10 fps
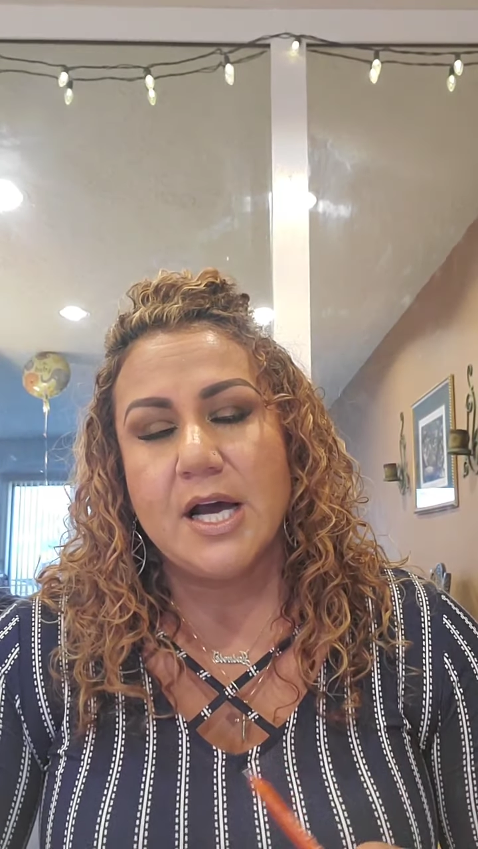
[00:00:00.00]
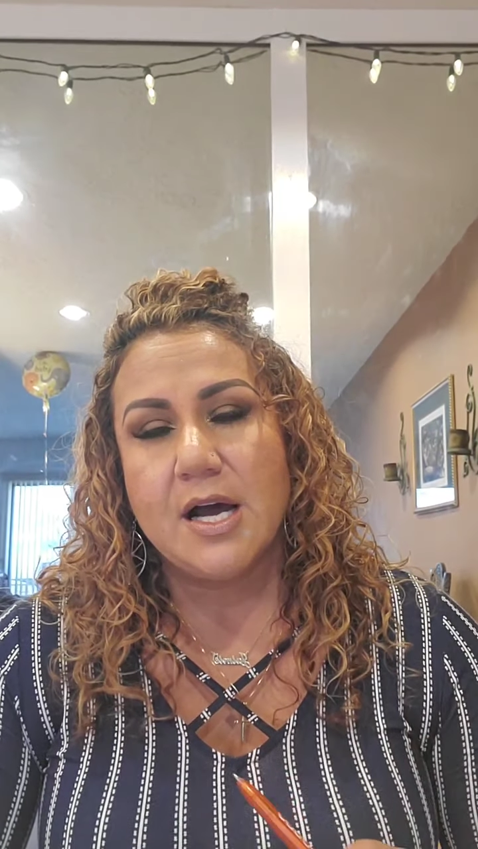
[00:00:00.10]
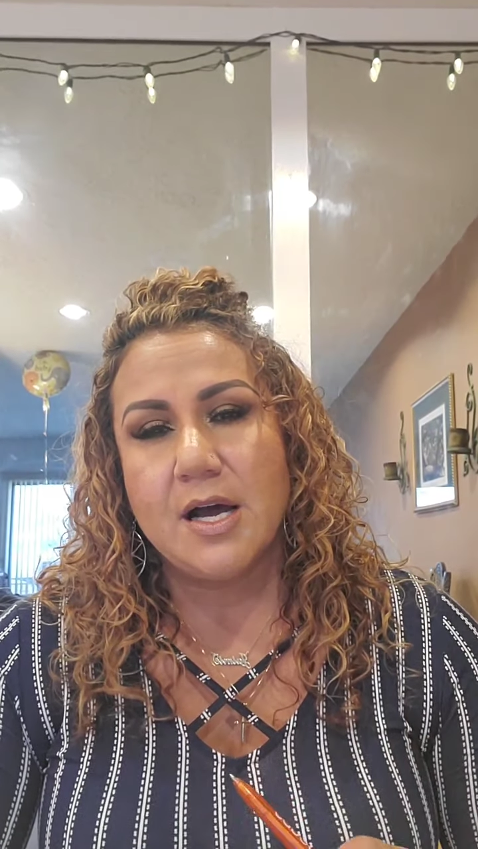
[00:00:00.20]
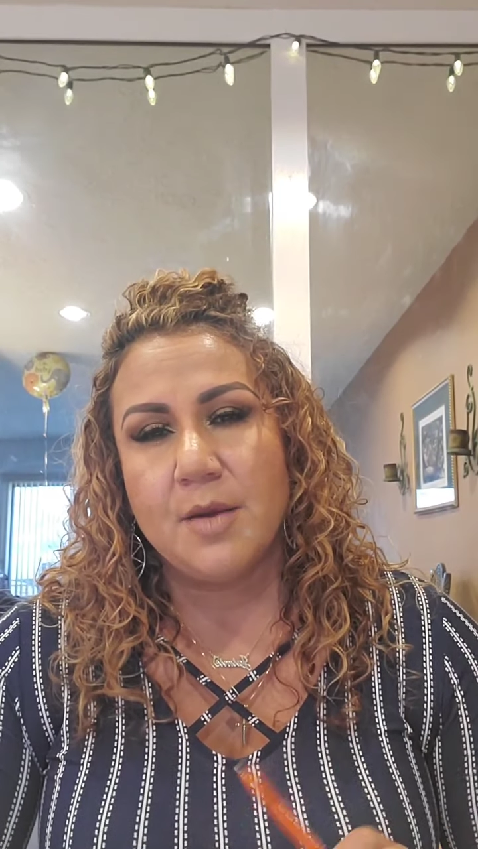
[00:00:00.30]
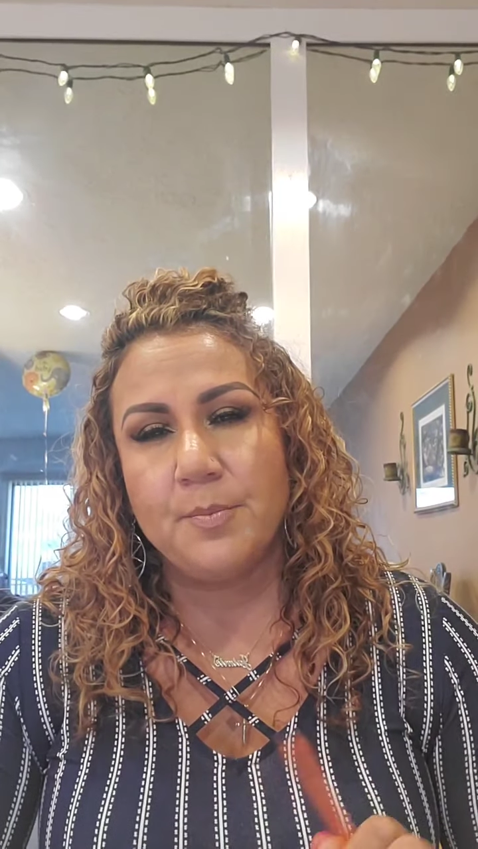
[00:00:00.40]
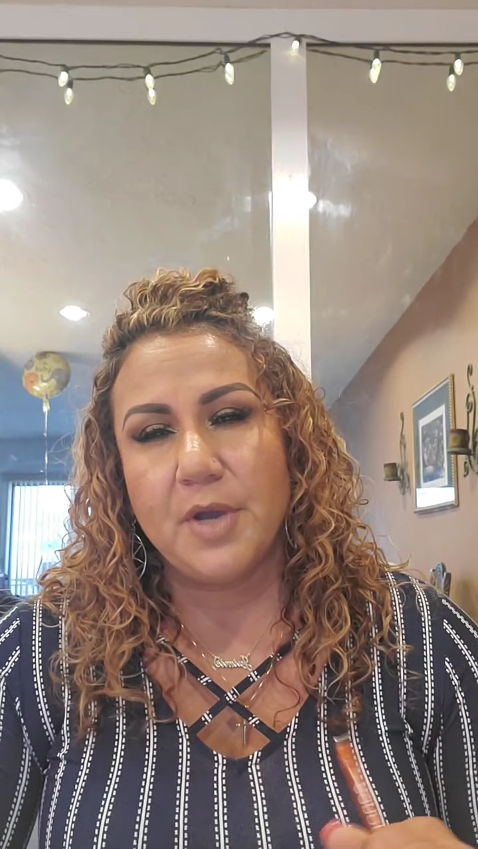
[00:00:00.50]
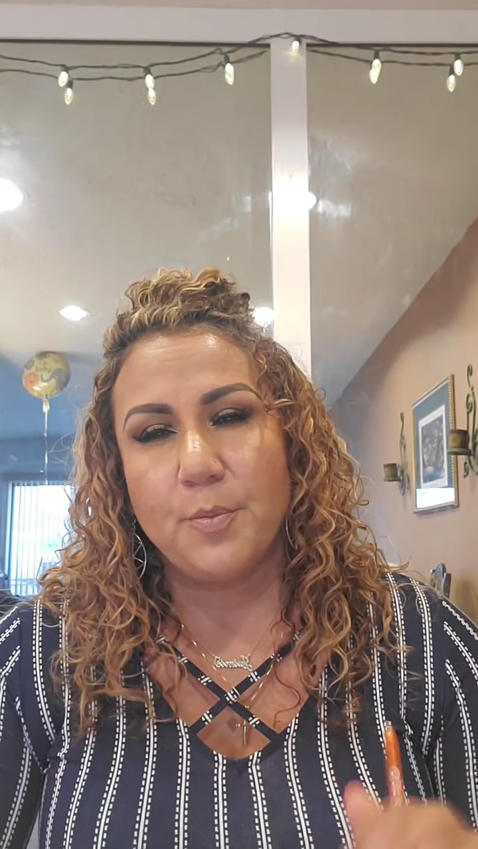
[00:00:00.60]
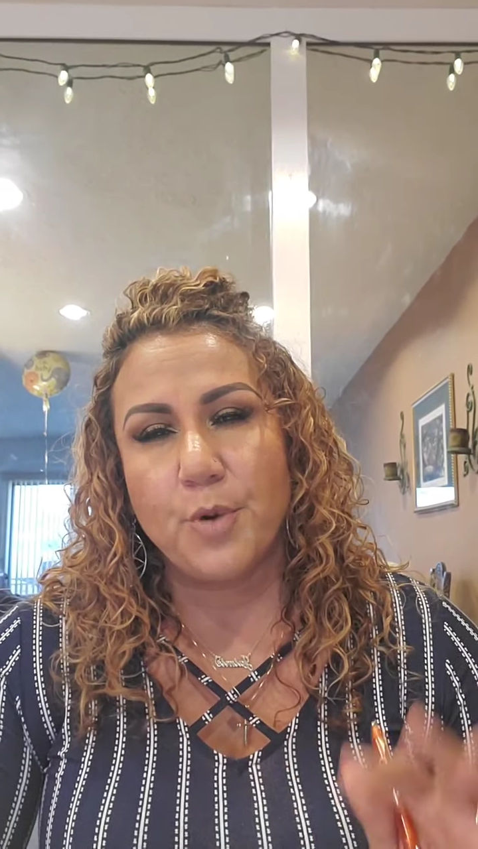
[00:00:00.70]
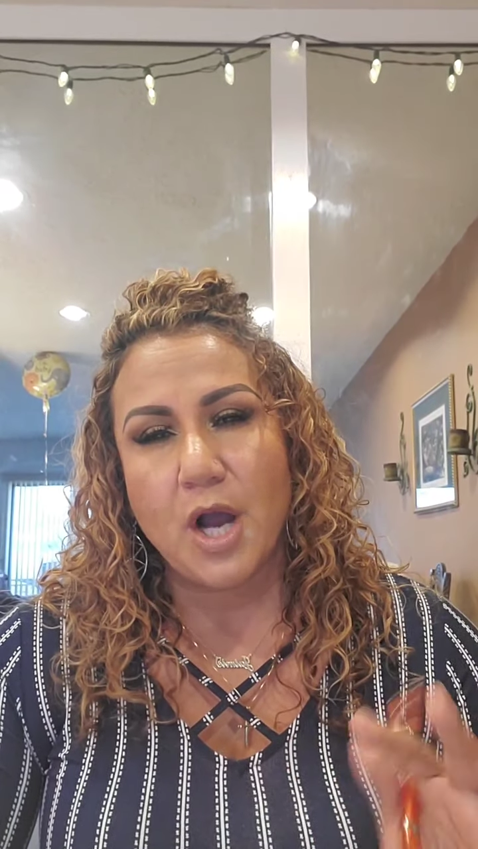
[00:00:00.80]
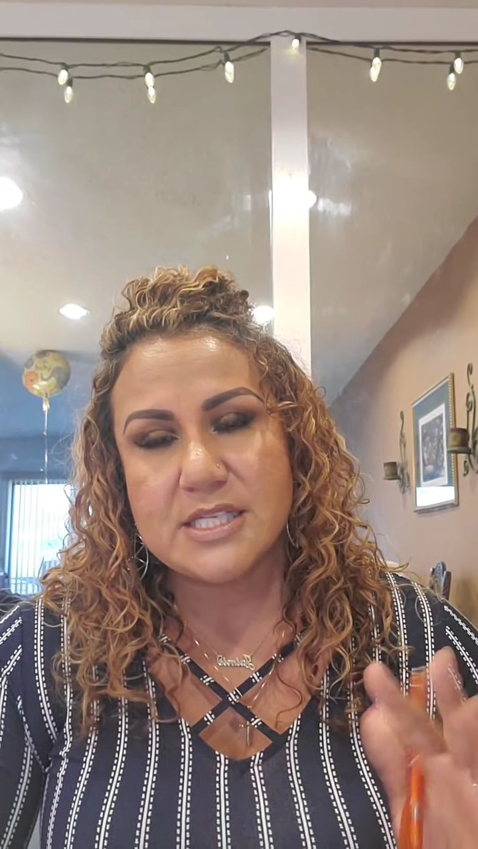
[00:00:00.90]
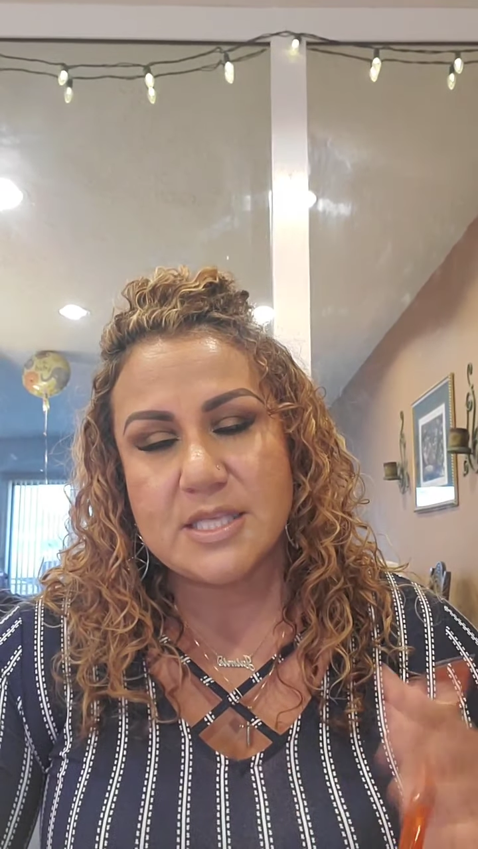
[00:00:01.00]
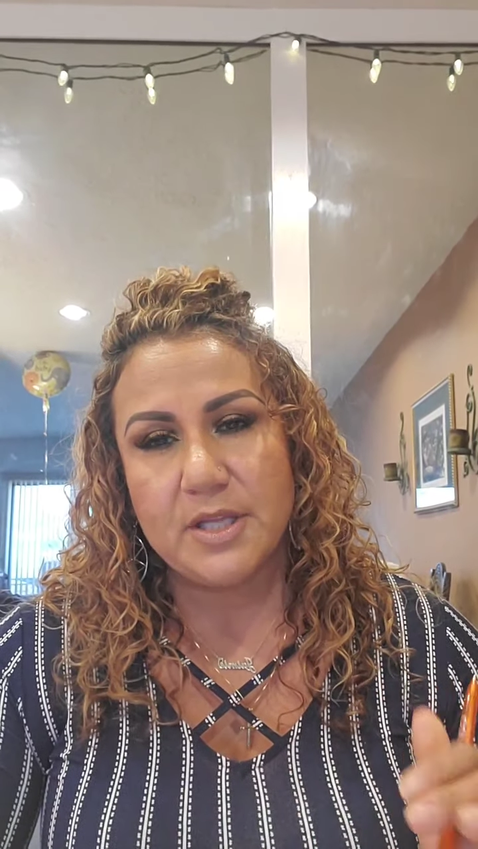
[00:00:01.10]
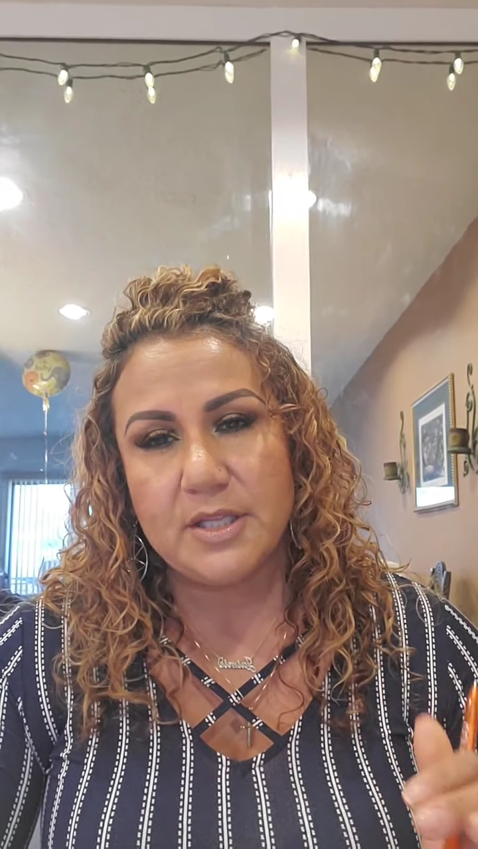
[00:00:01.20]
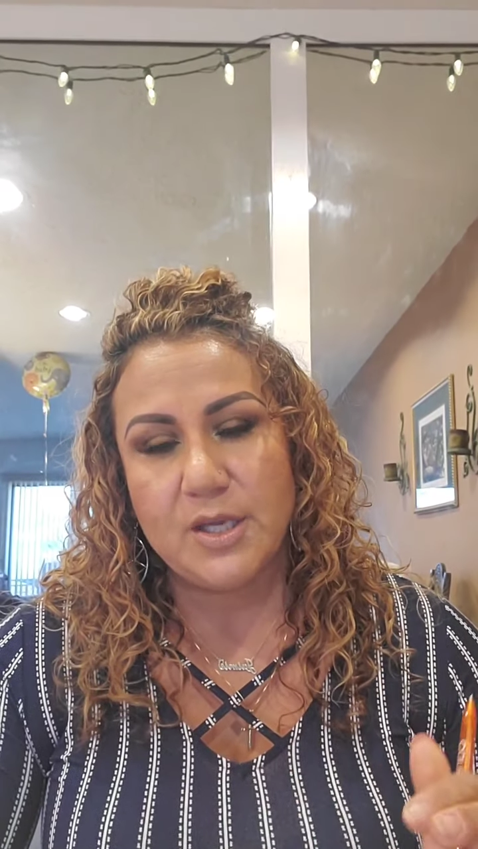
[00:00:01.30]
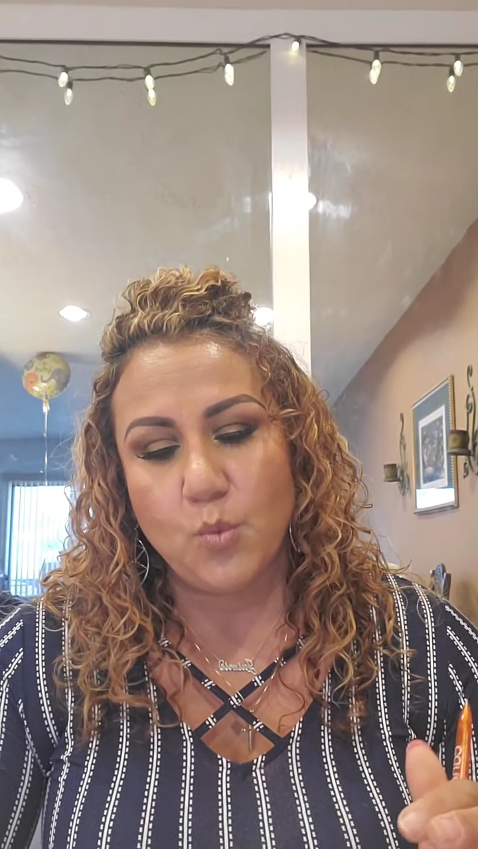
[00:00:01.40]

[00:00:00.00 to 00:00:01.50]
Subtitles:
approximately